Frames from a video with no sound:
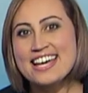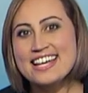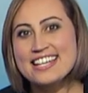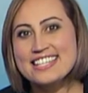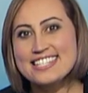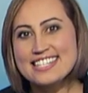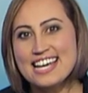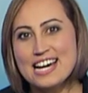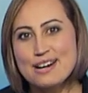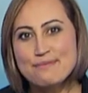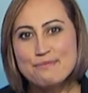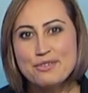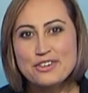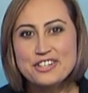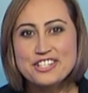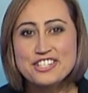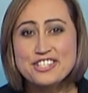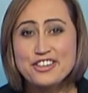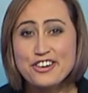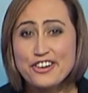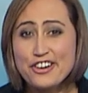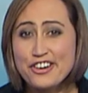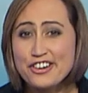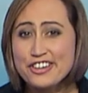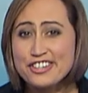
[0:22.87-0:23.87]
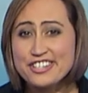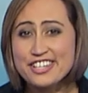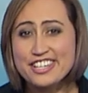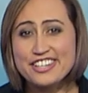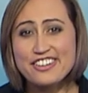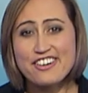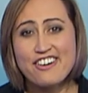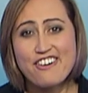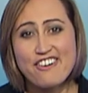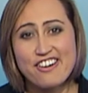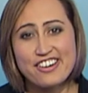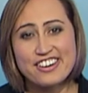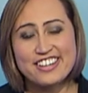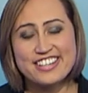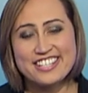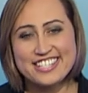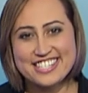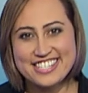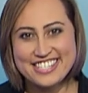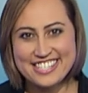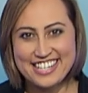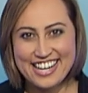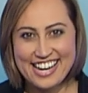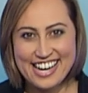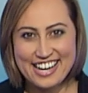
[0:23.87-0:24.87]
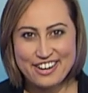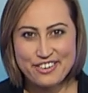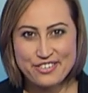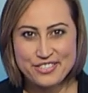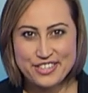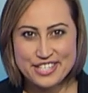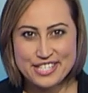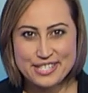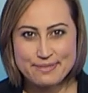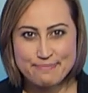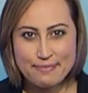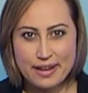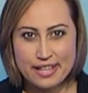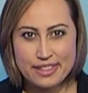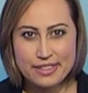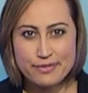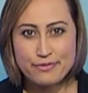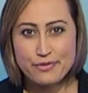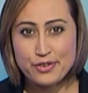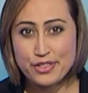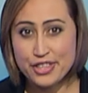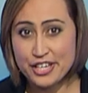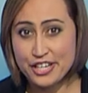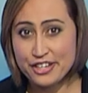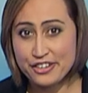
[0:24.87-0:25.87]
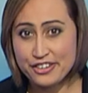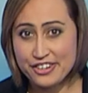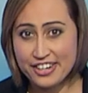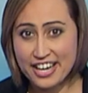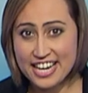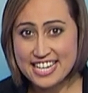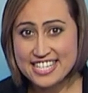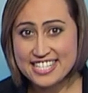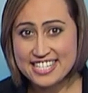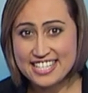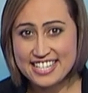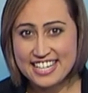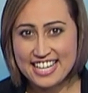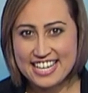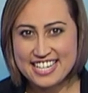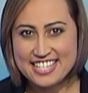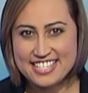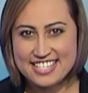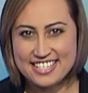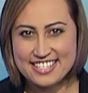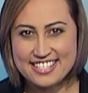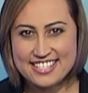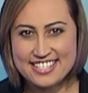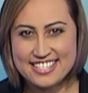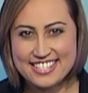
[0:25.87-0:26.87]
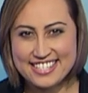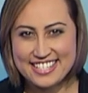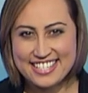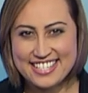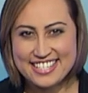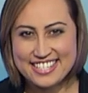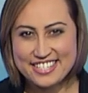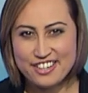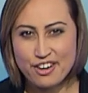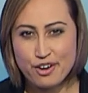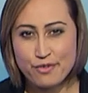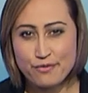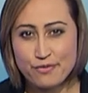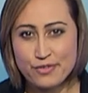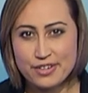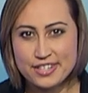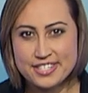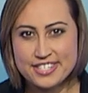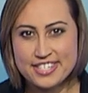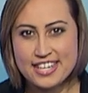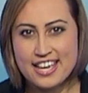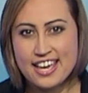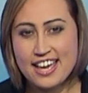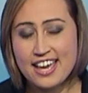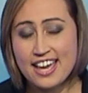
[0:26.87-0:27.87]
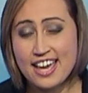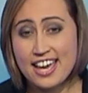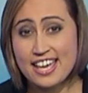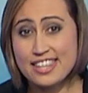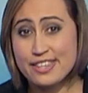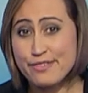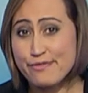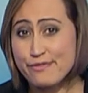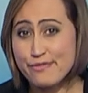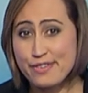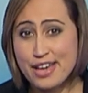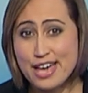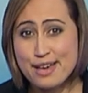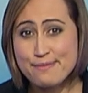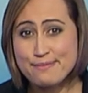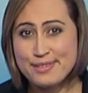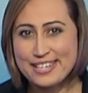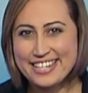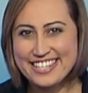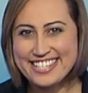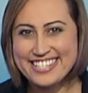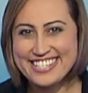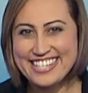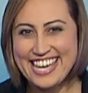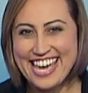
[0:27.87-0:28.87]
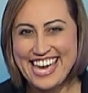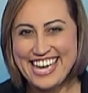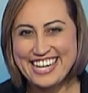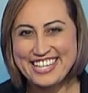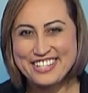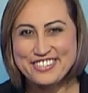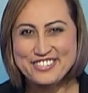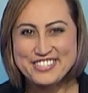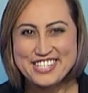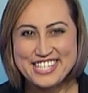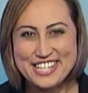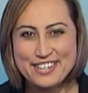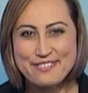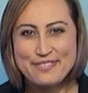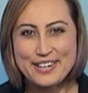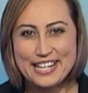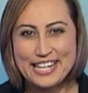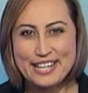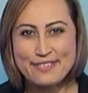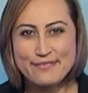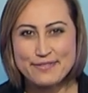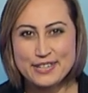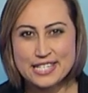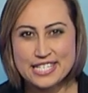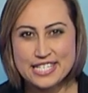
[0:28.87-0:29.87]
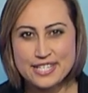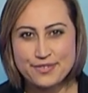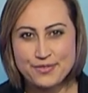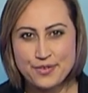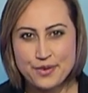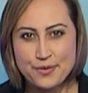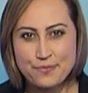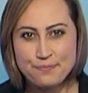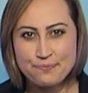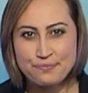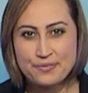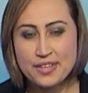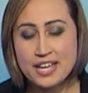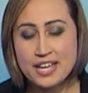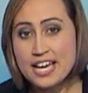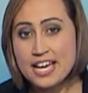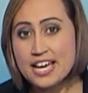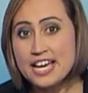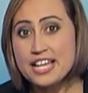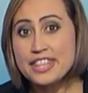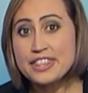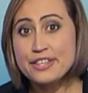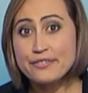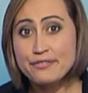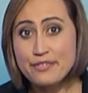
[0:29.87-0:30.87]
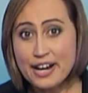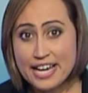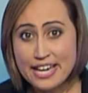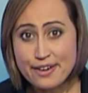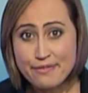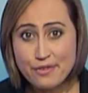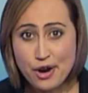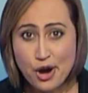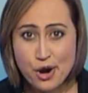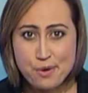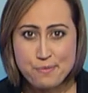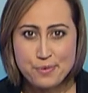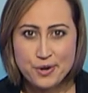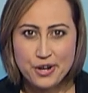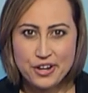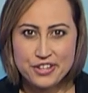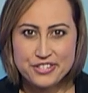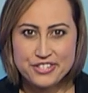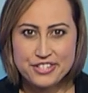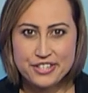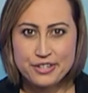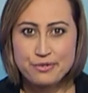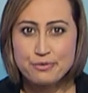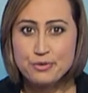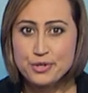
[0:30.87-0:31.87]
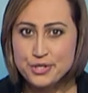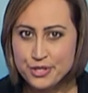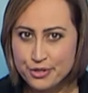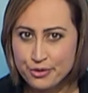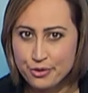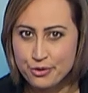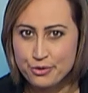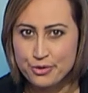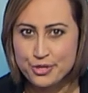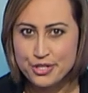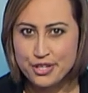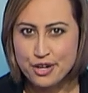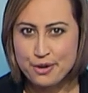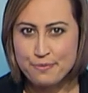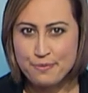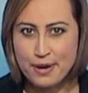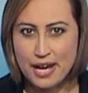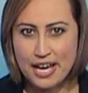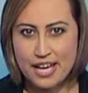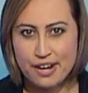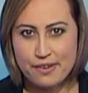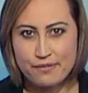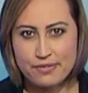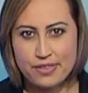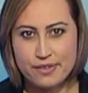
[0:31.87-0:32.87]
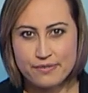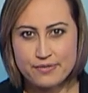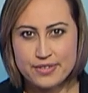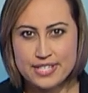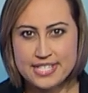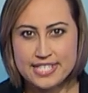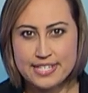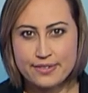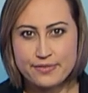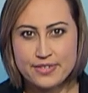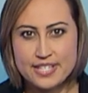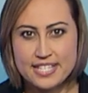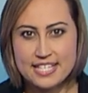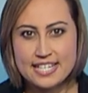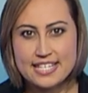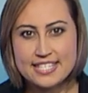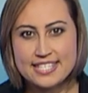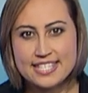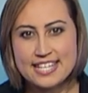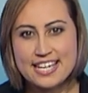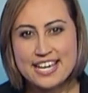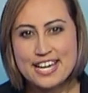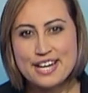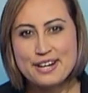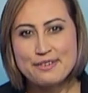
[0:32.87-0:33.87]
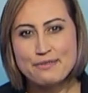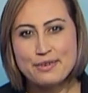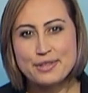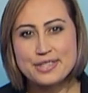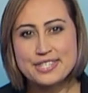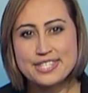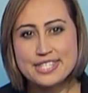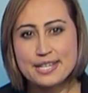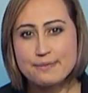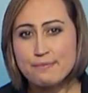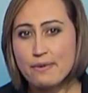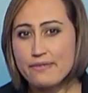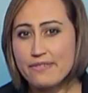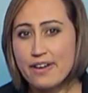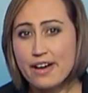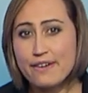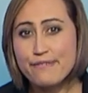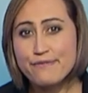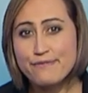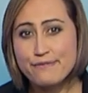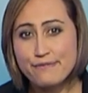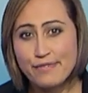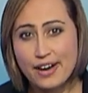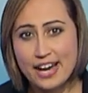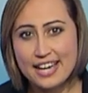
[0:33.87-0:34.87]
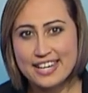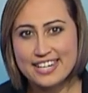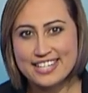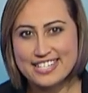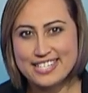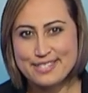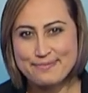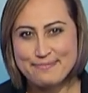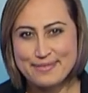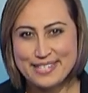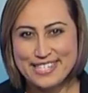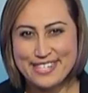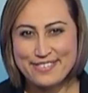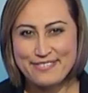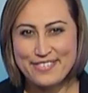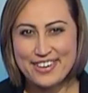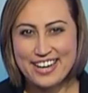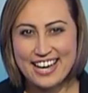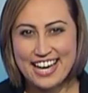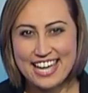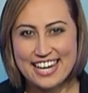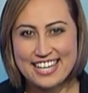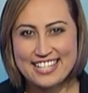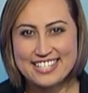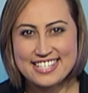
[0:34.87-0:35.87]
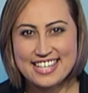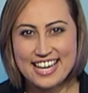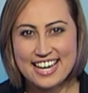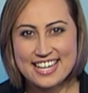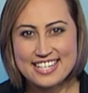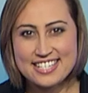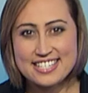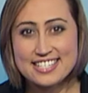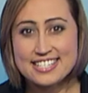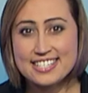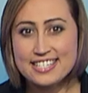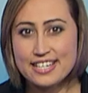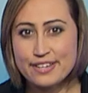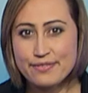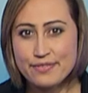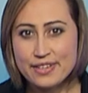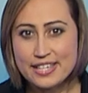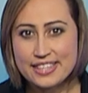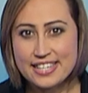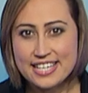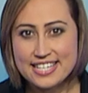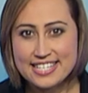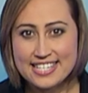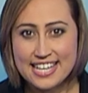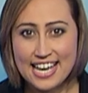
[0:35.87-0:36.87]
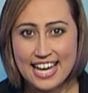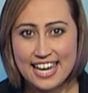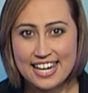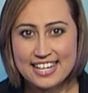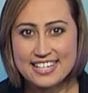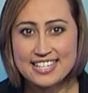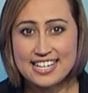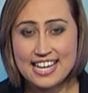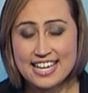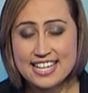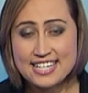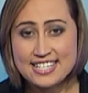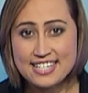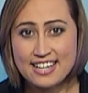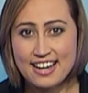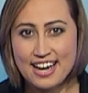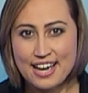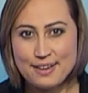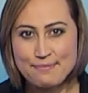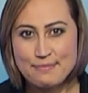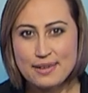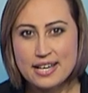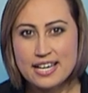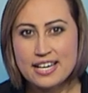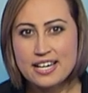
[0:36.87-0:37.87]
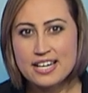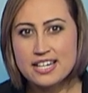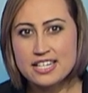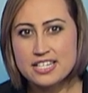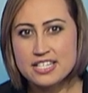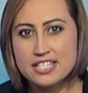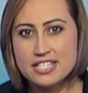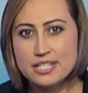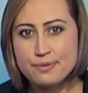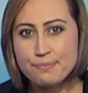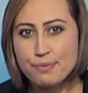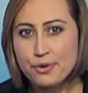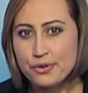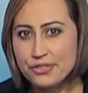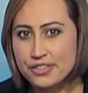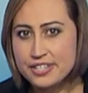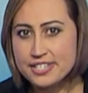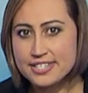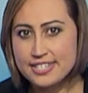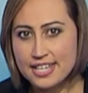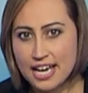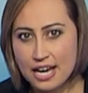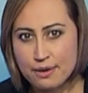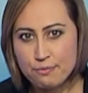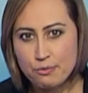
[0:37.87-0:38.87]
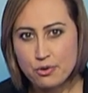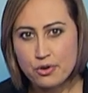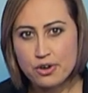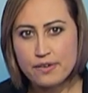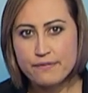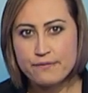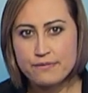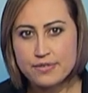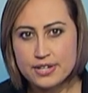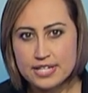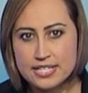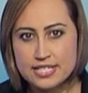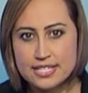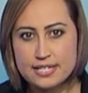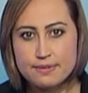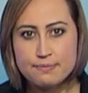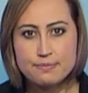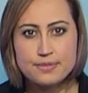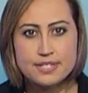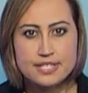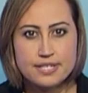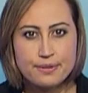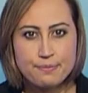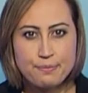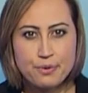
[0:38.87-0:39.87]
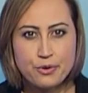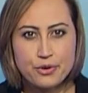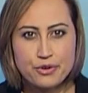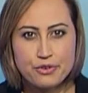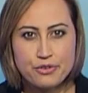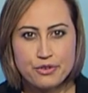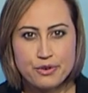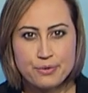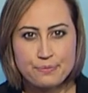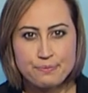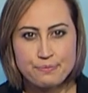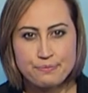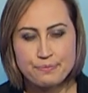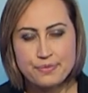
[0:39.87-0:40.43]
Samoa turned it on in style this month for the United Nations SIDS Conference and the fabulous annual Teuila Festival. The Ray of Hope concert was also part of the festivities, with some of our finest Pacific Islands artists giving their talent and time to support the Samoan Victims Support Group.